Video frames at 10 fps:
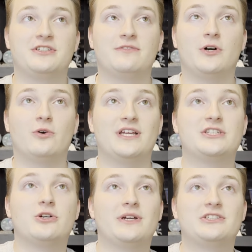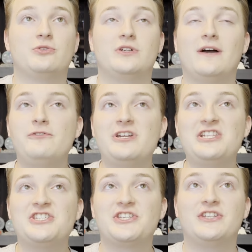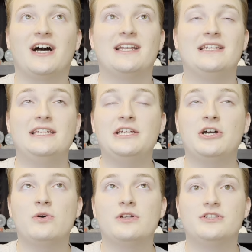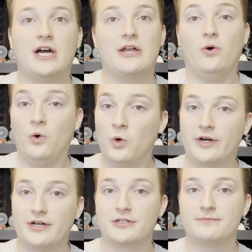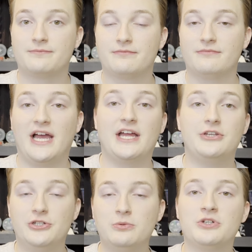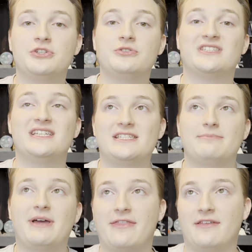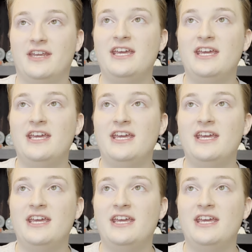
to vote is going to governance.neo.org. And you will use this method